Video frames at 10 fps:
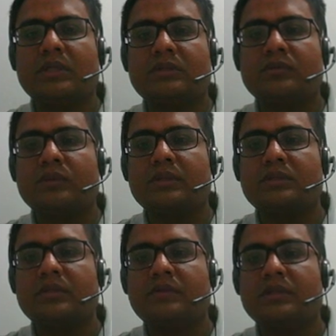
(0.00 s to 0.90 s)
is
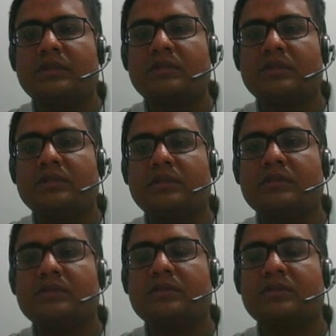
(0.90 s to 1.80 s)
27 degrees
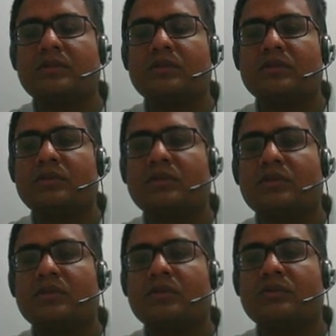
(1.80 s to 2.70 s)
Celsius.
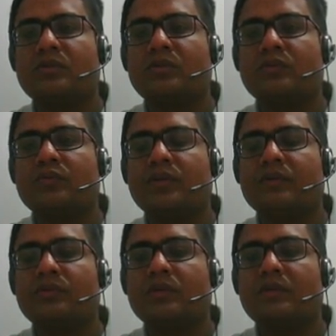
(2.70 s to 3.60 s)
So we
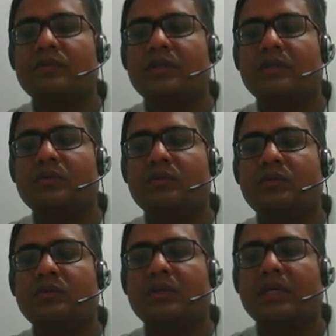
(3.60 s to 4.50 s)
have to convert into
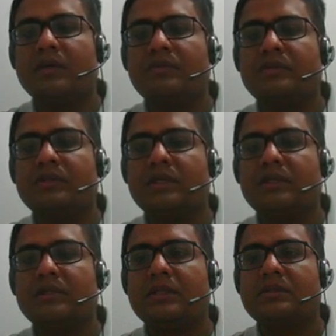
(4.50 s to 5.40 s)
the Kelvin scale,
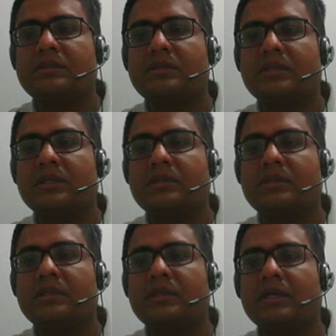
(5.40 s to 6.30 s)
that is
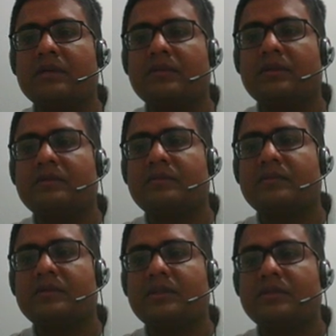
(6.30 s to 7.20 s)
300 Kelvin,
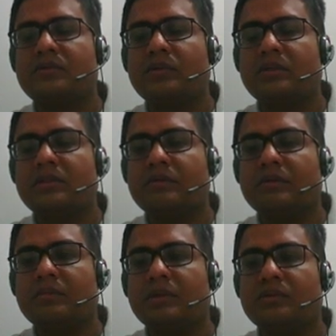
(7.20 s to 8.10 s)
since 27
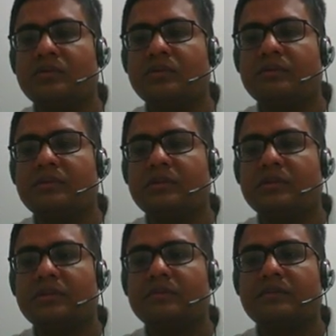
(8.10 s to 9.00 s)
plus
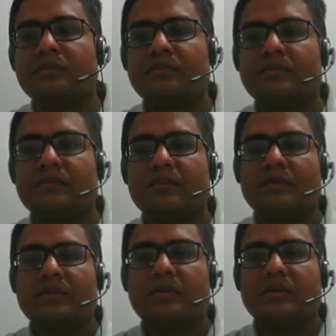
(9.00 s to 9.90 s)
273.
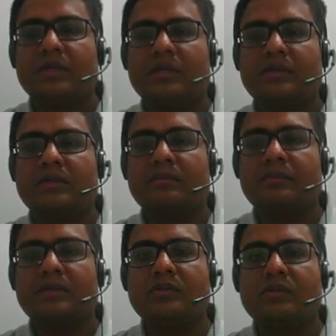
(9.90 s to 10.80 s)
And
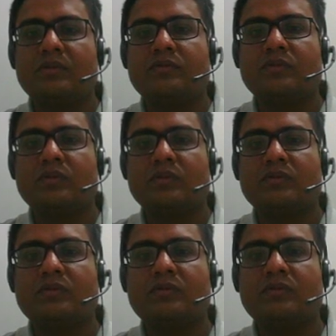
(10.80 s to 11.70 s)
temperature of
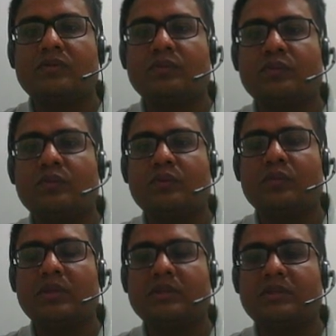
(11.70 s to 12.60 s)
source,
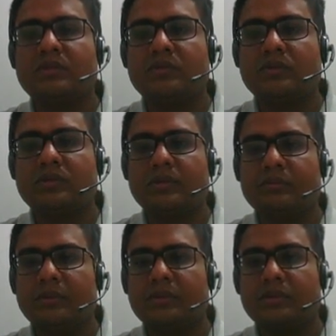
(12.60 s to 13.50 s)
what is the source
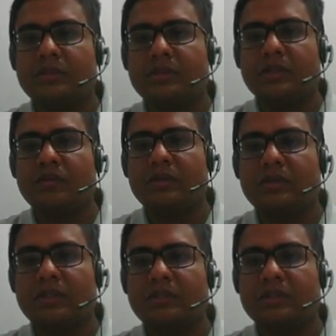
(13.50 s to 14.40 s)
temperature? T1,
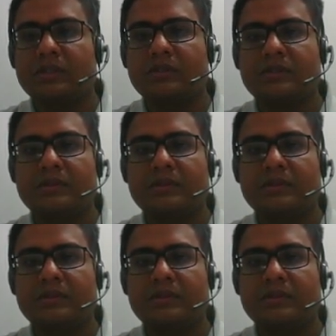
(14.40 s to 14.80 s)
that is asked,